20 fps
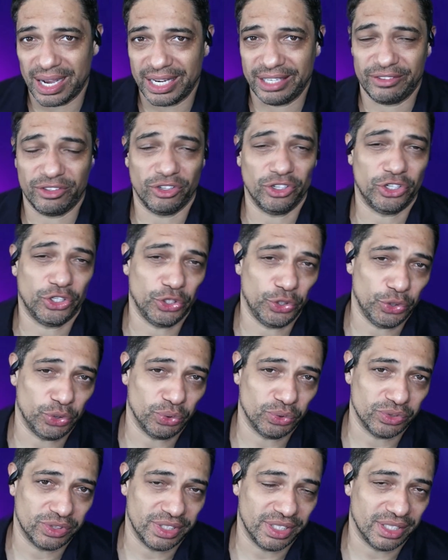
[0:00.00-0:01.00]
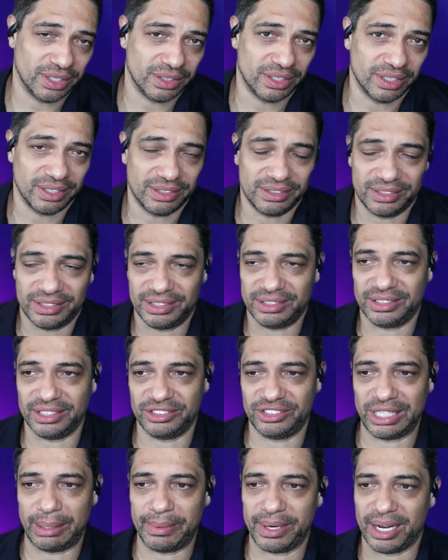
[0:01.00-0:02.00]
you've got Google, you know, the
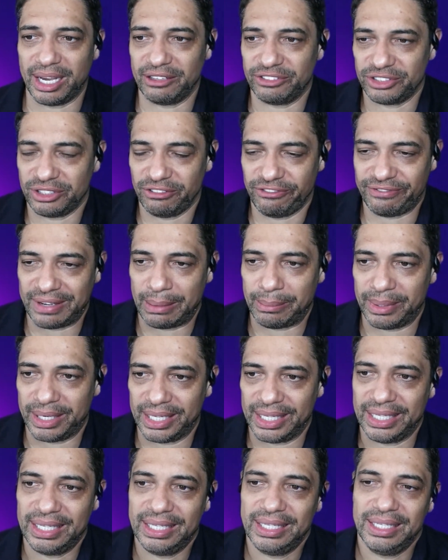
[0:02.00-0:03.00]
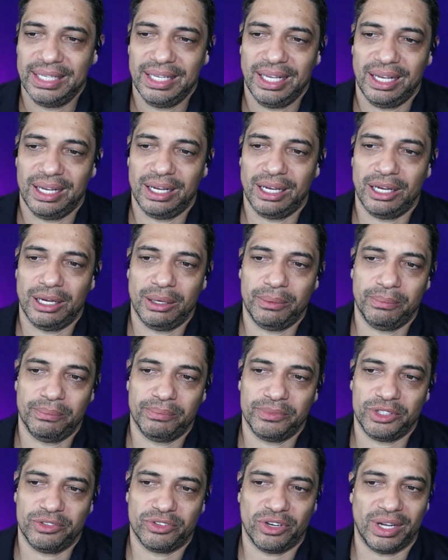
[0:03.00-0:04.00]
Gemini sort of family,
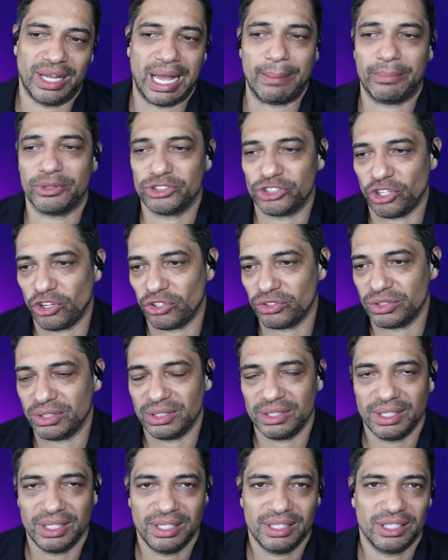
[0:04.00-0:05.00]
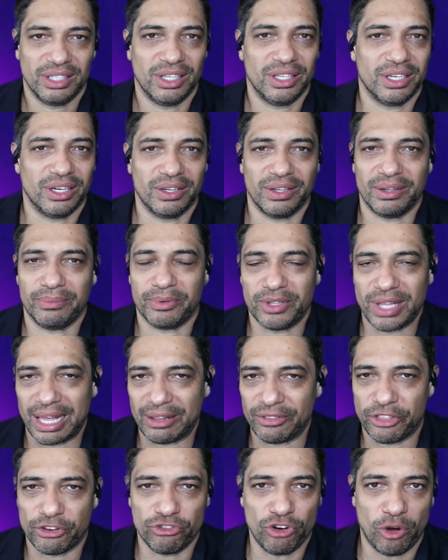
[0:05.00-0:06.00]
you've got Amazon, you know,
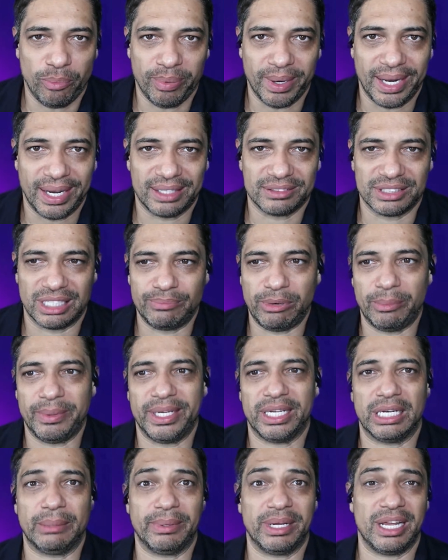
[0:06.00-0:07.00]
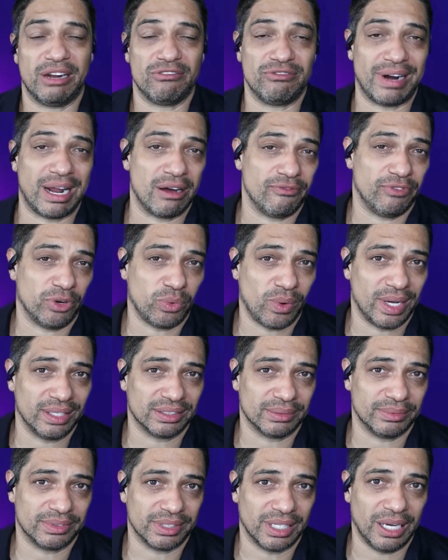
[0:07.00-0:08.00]
Anthropic. So they're probably going to be around for quite
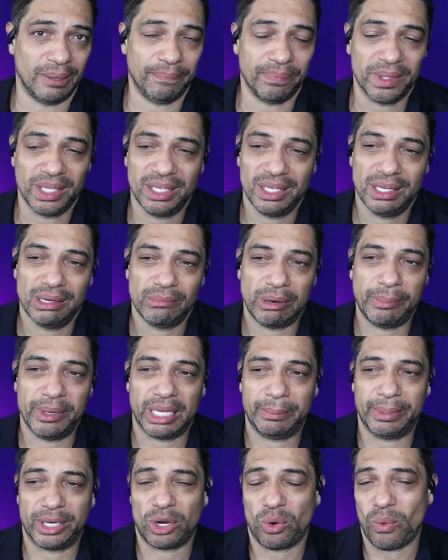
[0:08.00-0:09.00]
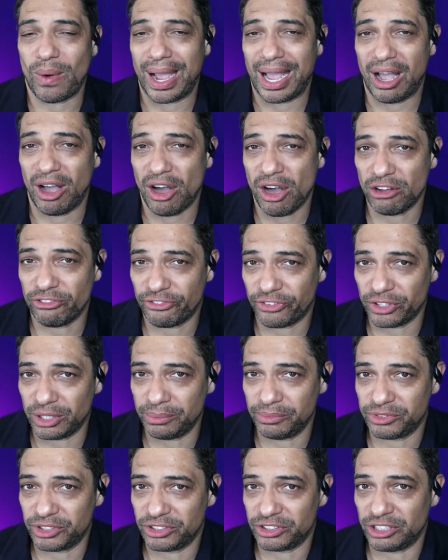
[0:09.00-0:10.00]
some time. Probably going to be quite hard for them
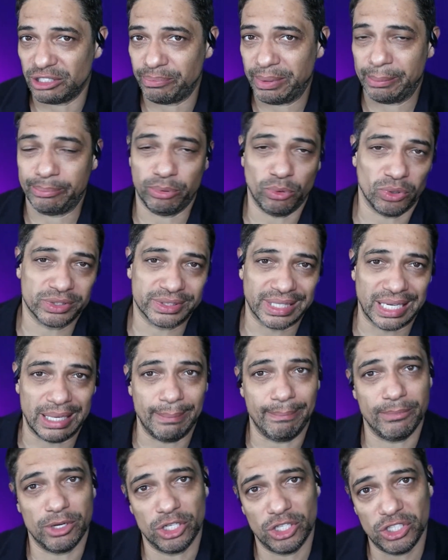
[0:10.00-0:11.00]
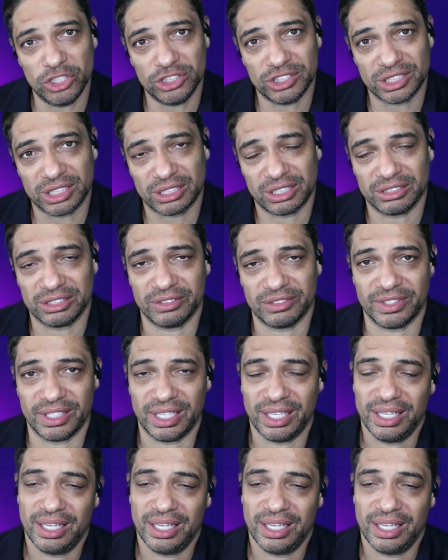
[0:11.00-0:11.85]
to sort of be bought out and merge because of the